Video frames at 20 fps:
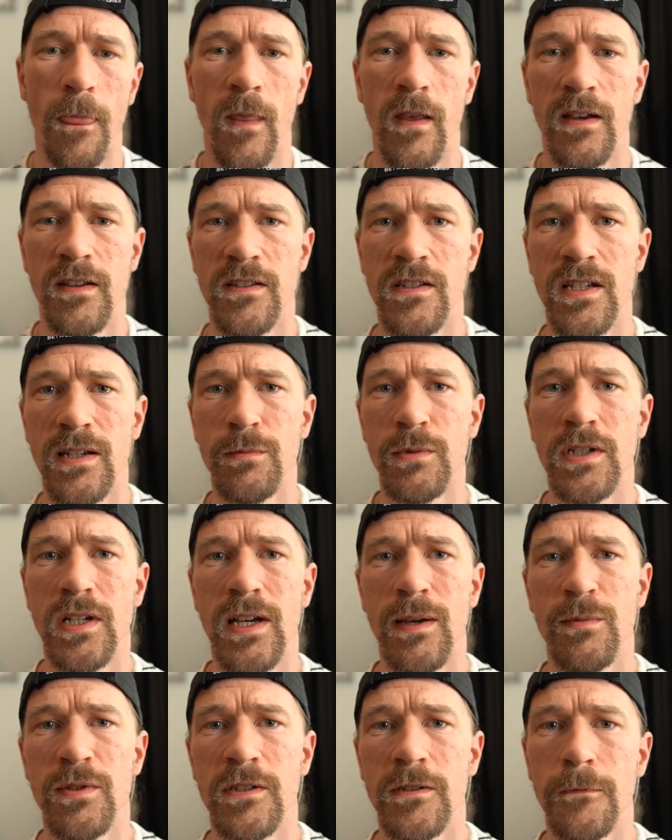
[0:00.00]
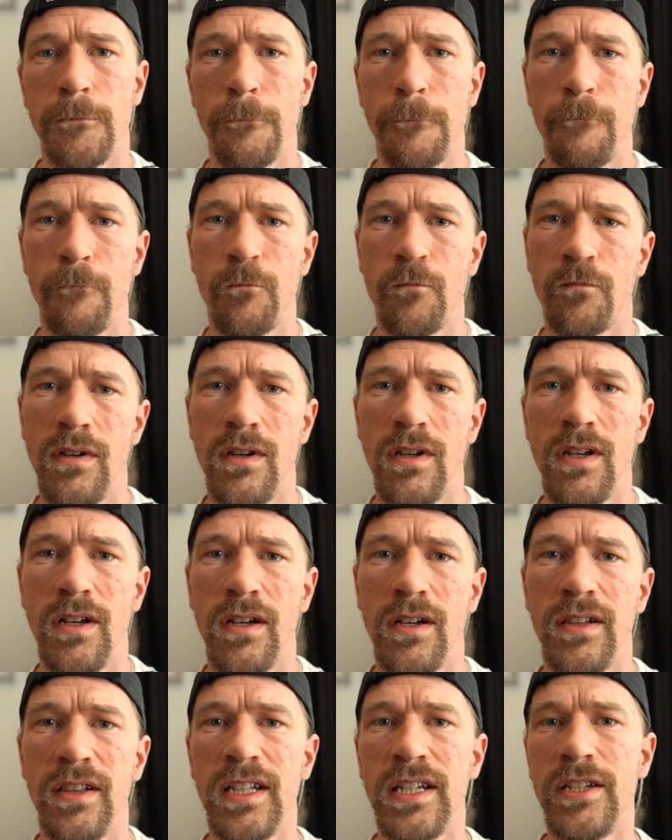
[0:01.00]
And sometimes
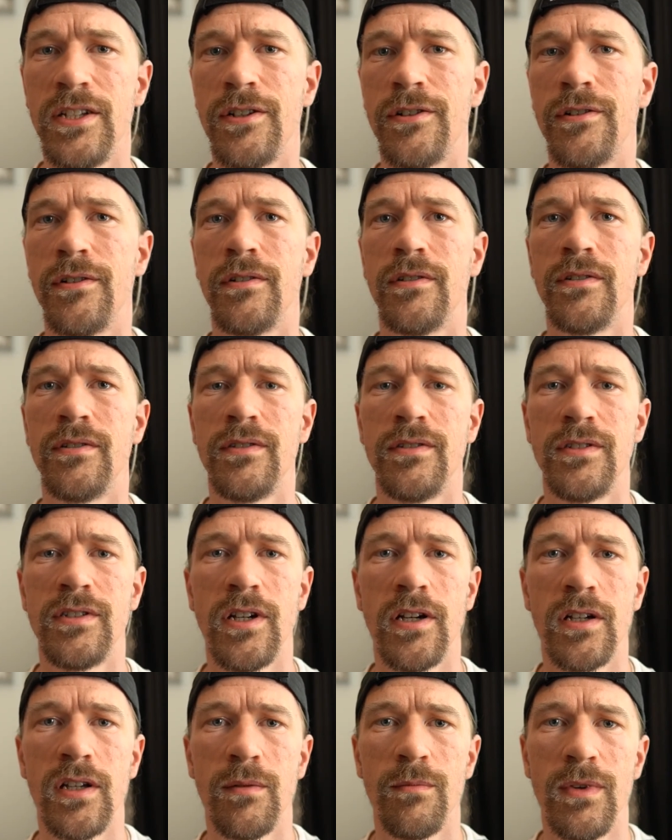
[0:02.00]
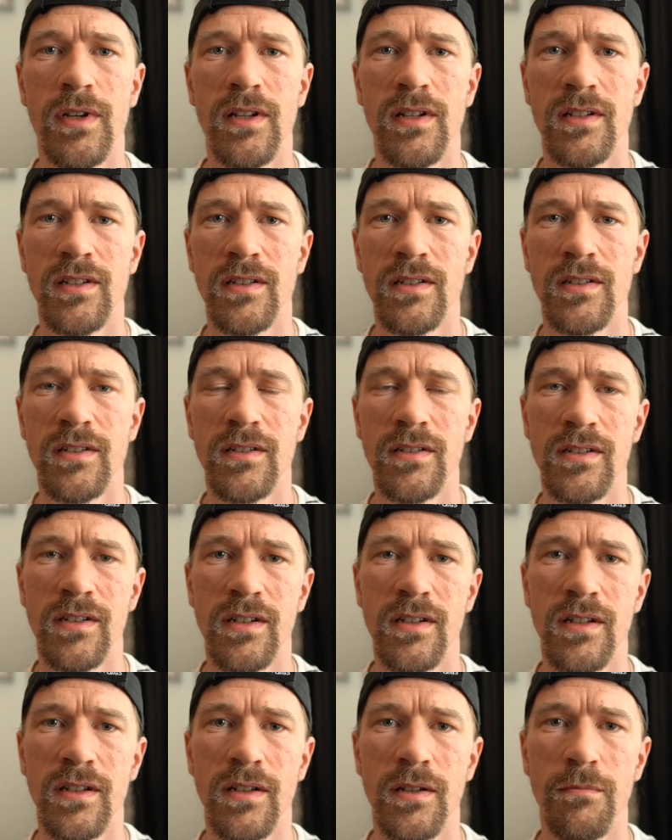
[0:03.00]
a linear document
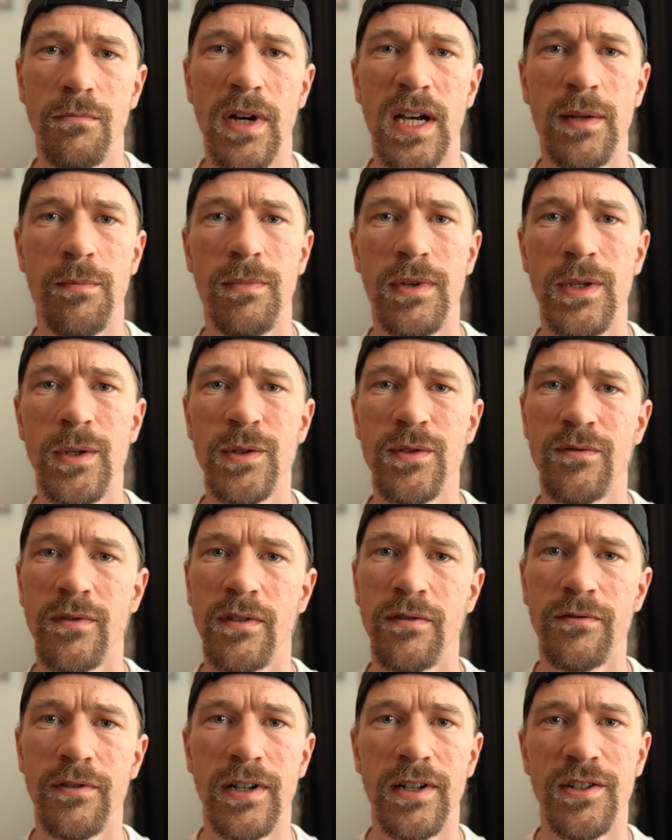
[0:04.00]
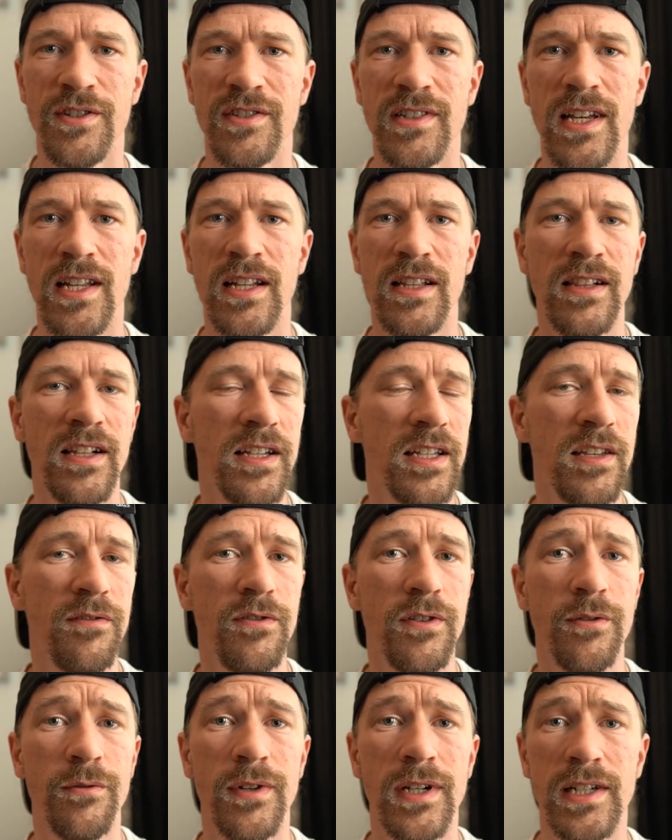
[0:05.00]
might be useful for understanding, like if
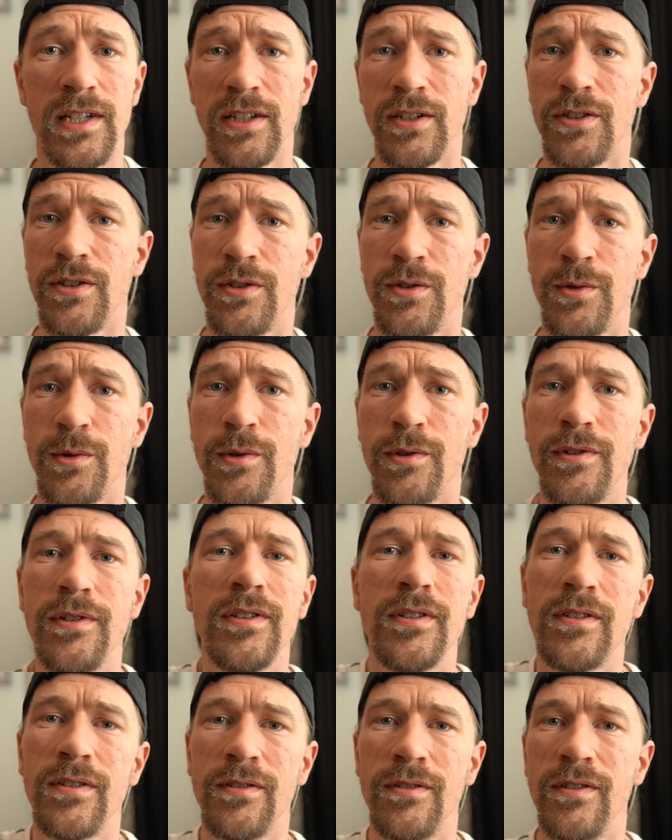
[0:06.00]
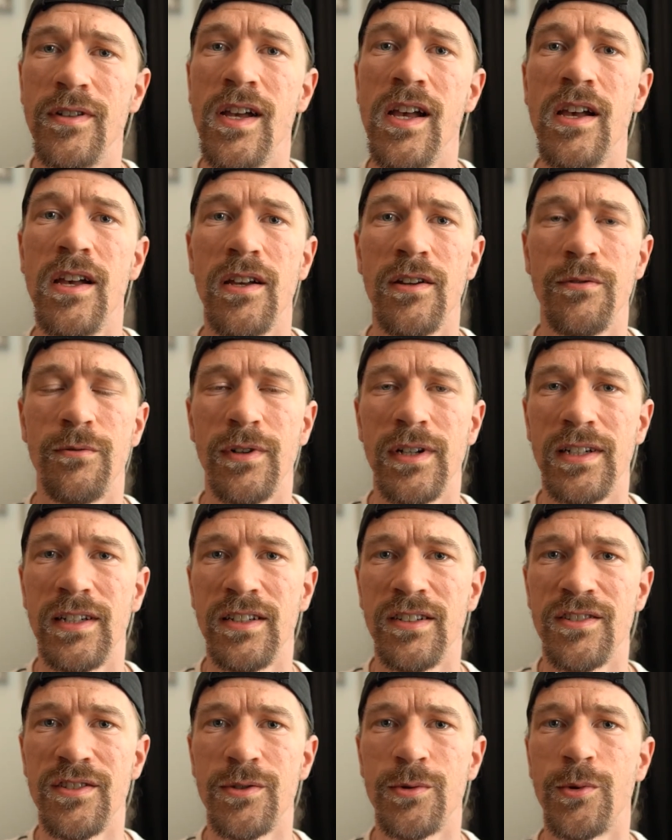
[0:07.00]
you're writing a tutorial or writing
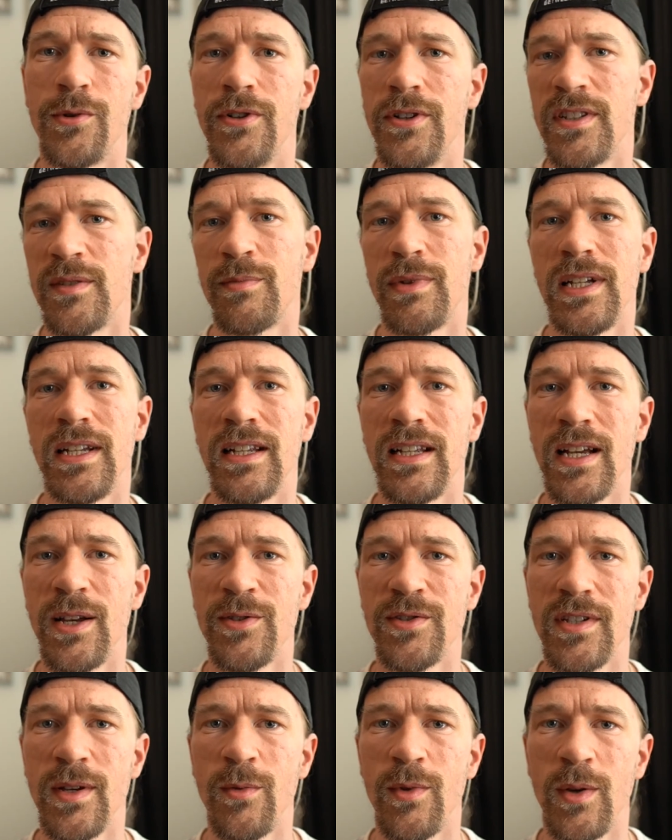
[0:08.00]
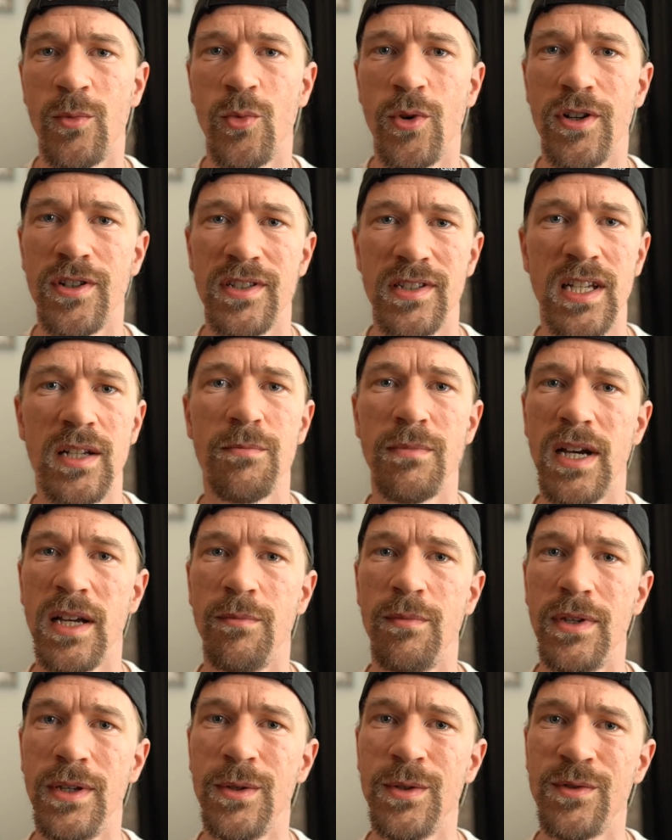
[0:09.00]
a story explaining how something works, that might
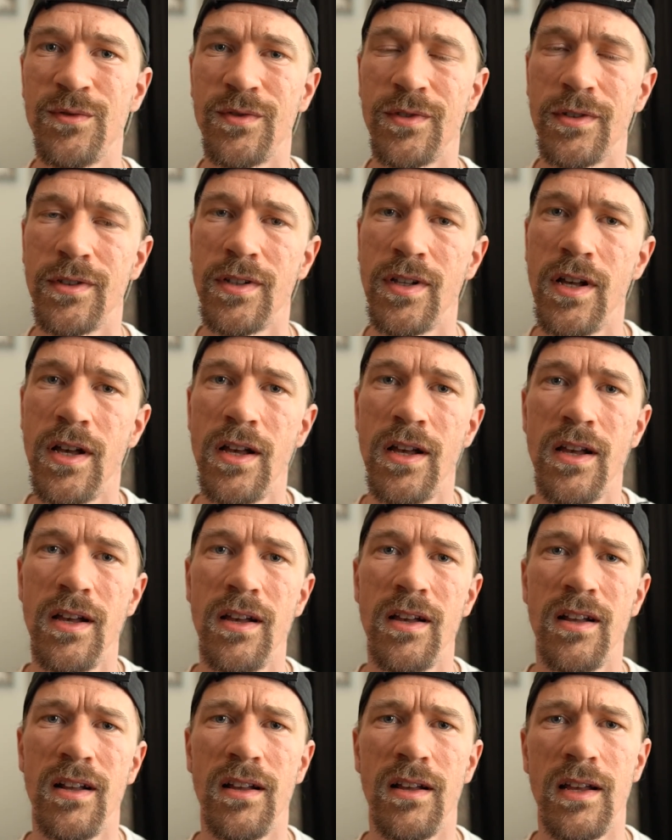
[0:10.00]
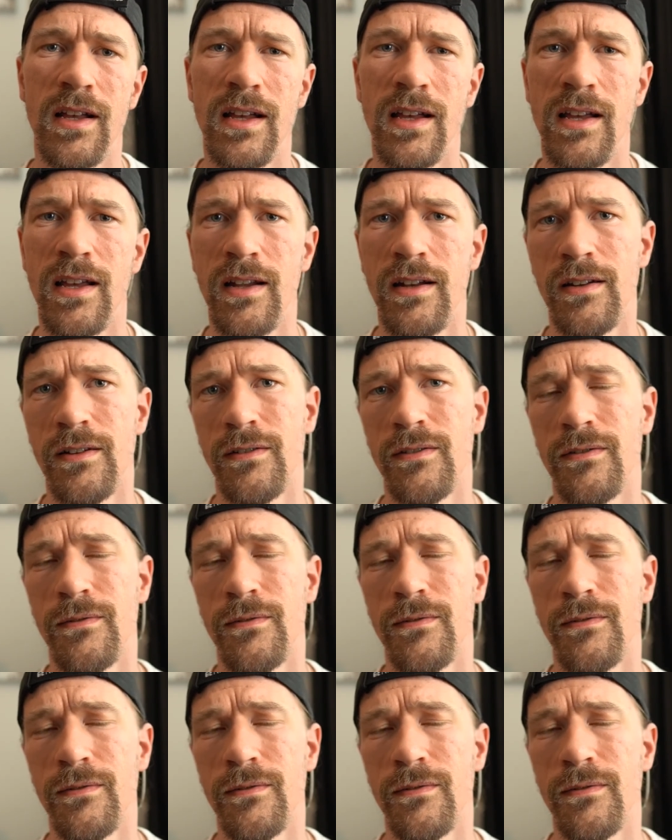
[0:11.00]
be useful. And